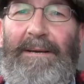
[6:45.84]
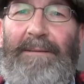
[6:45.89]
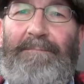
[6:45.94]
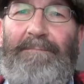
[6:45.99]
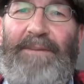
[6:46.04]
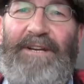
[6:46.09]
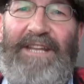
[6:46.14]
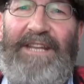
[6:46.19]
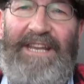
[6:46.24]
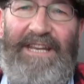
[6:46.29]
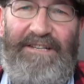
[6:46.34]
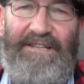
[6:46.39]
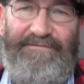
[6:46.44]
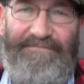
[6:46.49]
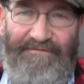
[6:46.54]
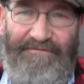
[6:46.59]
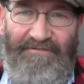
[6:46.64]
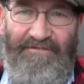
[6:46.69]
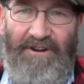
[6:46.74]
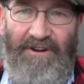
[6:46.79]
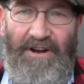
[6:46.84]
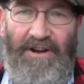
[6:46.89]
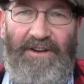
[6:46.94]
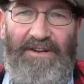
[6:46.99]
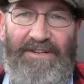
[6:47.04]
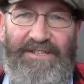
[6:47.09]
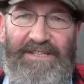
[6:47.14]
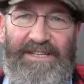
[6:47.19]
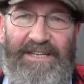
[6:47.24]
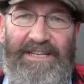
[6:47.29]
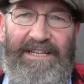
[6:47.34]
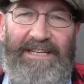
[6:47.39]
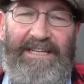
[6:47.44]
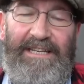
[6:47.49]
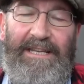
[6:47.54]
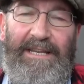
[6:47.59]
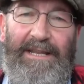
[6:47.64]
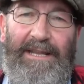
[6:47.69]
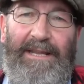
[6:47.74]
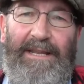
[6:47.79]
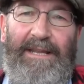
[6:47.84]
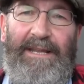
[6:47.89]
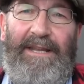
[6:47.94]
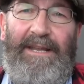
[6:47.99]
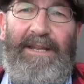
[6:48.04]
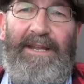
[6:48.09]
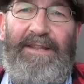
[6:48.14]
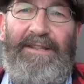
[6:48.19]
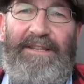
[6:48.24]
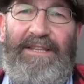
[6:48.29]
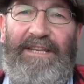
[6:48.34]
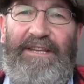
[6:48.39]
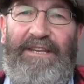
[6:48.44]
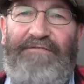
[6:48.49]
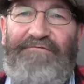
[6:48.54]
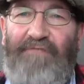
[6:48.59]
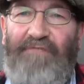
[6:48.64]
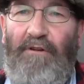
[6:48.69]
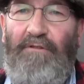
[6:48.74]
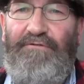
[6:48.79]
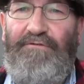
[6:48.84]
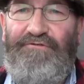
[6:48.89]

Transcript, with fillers: but it is variety the road